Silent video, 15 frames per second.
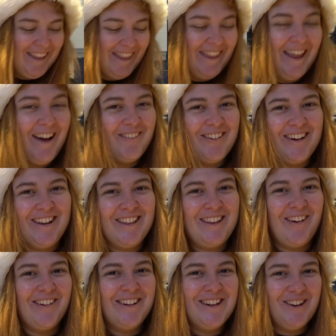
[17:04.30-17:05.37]
That one is
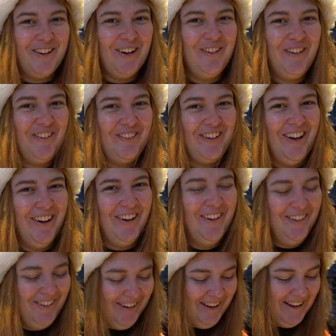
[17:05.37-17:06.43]
going to
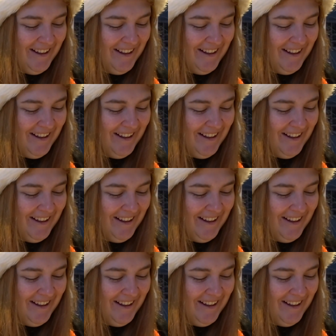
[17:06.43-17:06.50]
overflow.